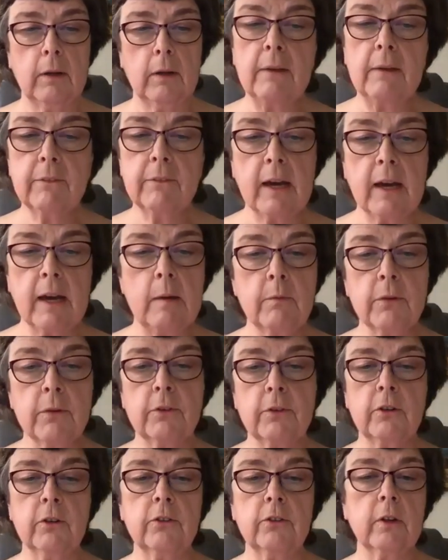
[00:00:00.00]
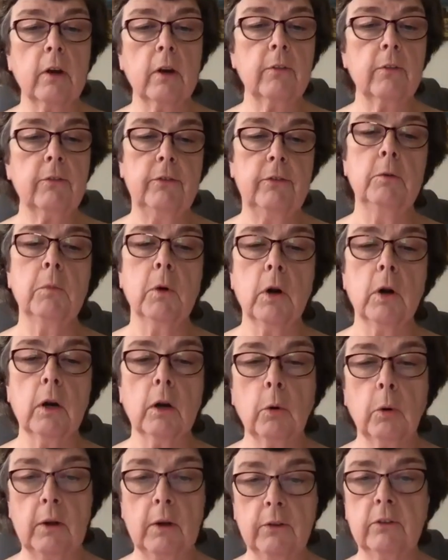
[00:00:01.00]
Have time for just a few
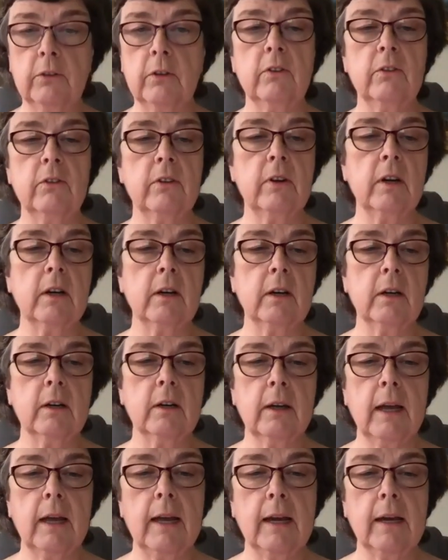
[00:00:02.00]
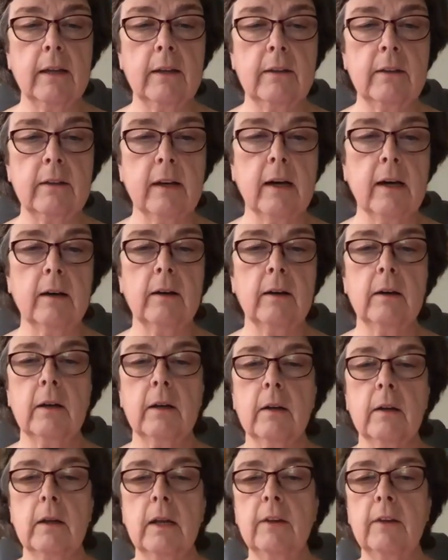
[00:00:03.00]
more questions here. And
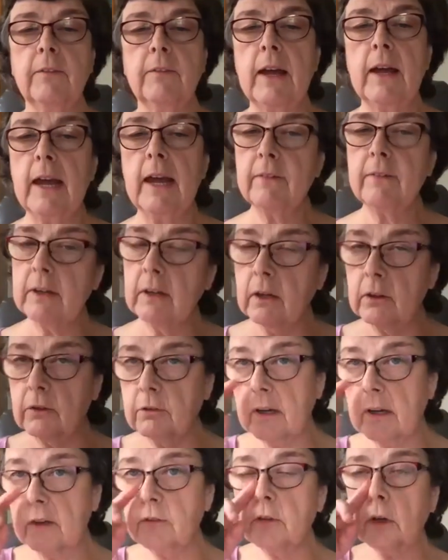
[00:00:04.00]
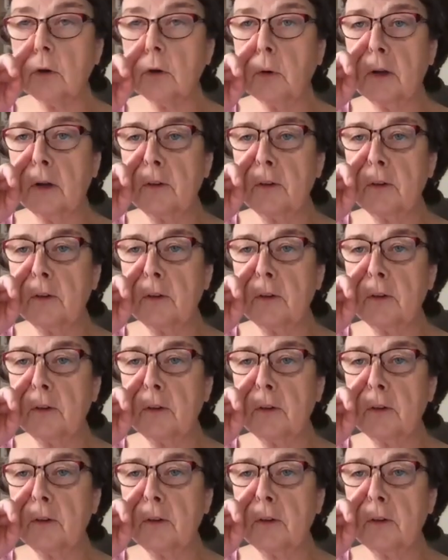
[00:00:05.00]
if I haven't addressed your